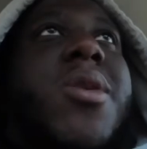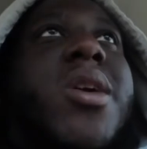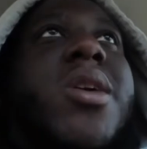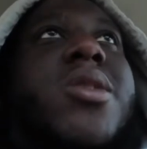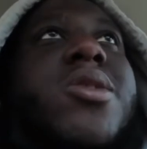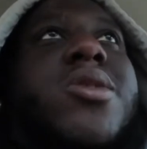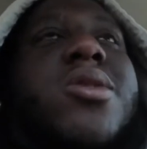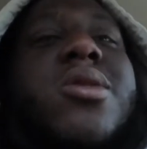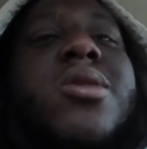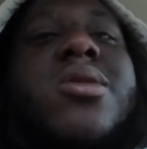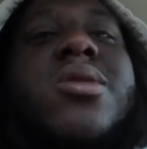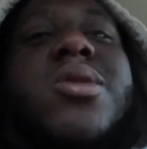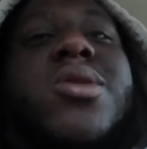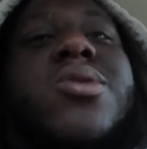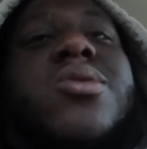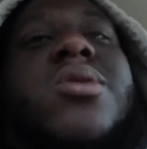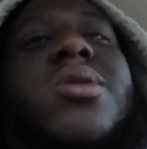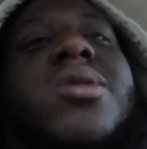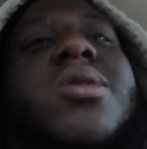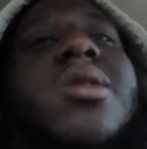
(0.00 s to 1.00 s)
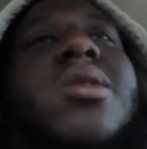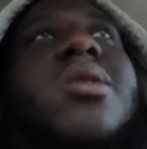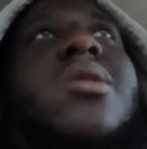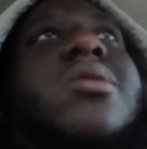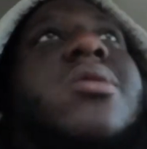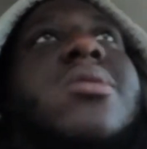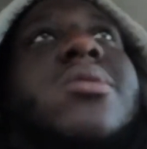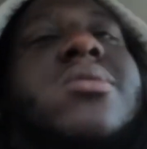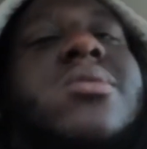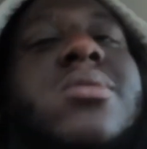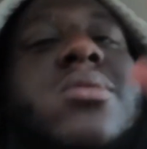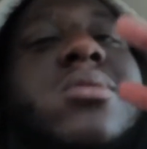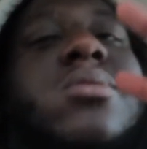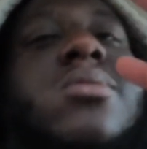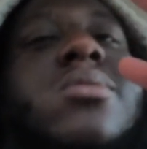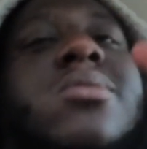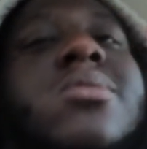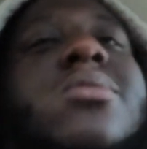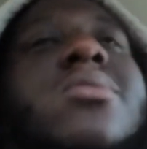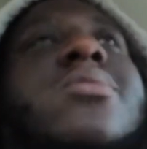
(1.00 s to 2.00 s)
hit y'all as soon as I
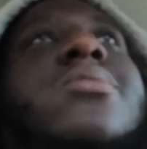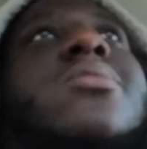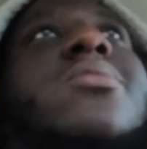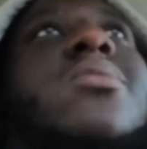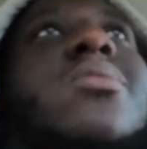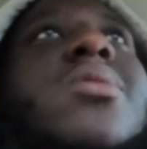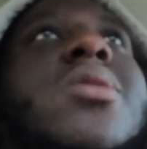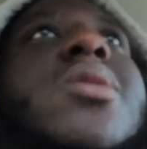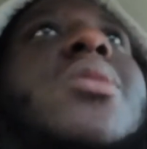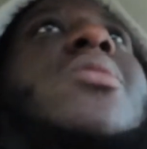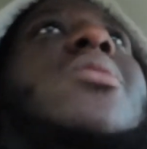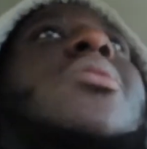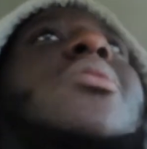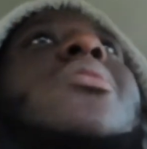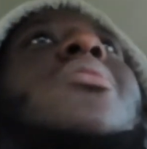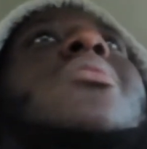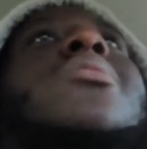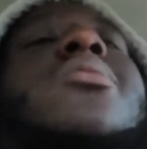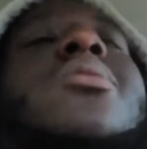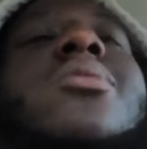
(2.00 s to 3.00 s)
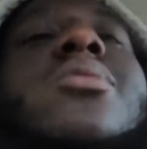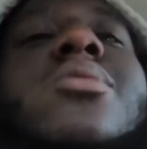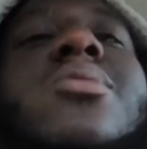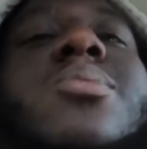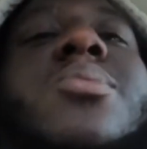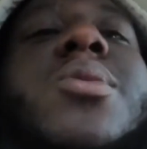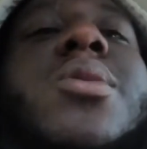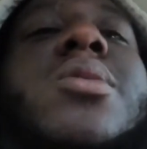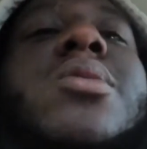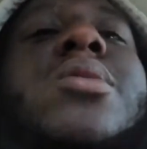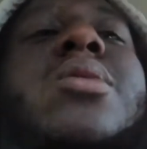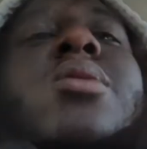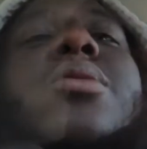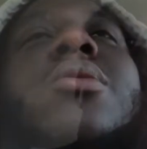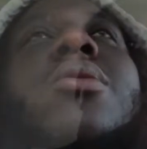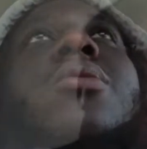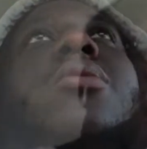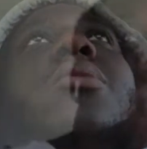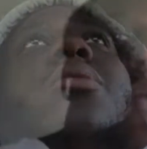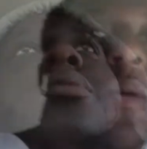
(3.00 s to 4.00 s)
get there. So peace
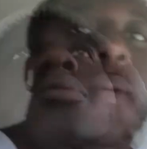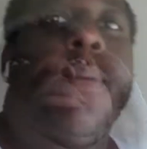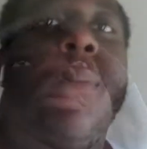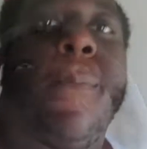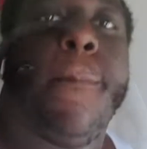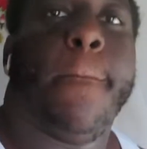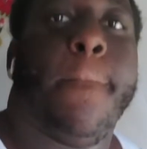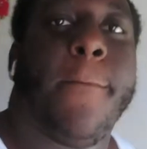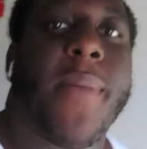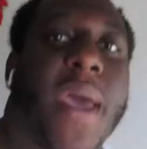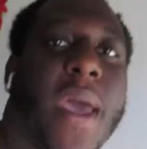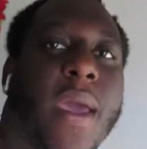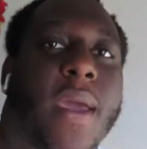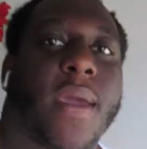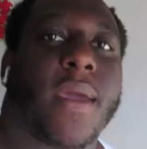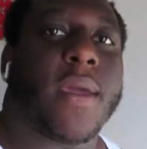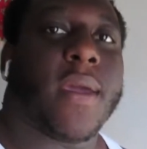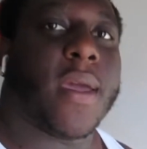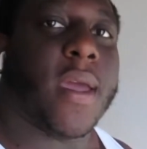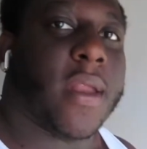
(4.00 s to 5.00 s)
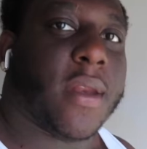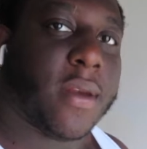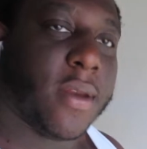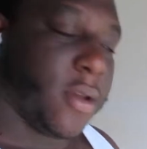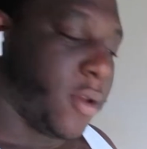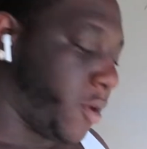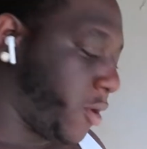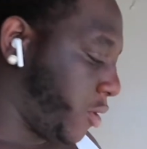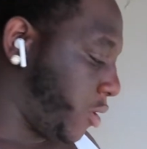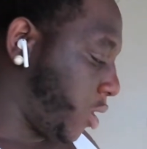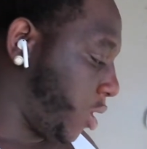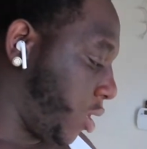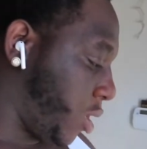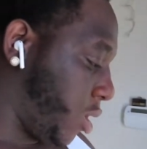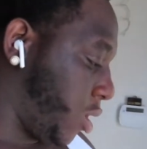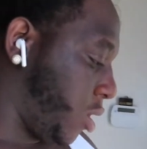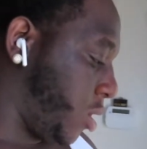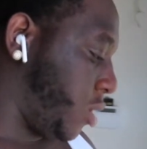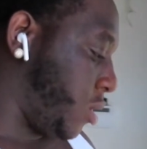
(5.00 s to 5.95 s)
out, y'all. Back at the crib.